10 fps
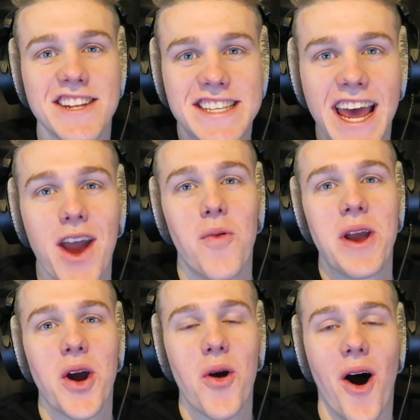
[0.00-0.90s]
the day
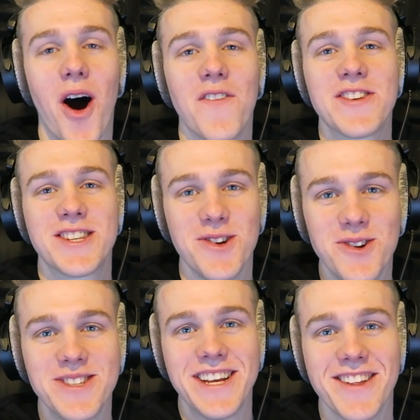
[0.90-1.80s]
we go off to
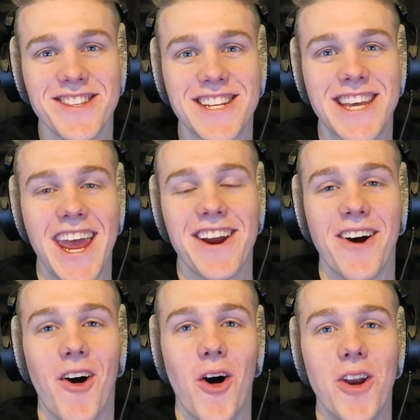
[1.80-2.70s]
New Zealand to
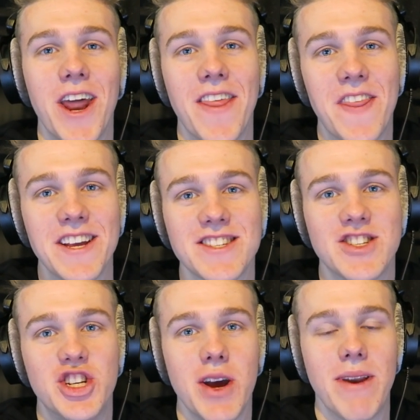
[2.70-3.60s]
take on
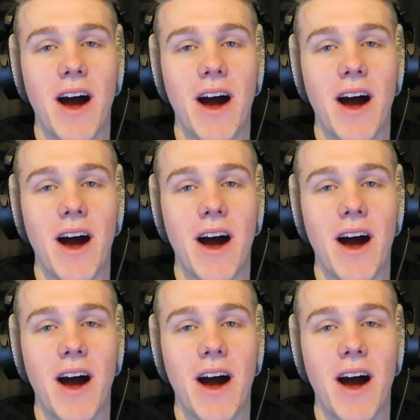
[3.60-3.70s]
this gym.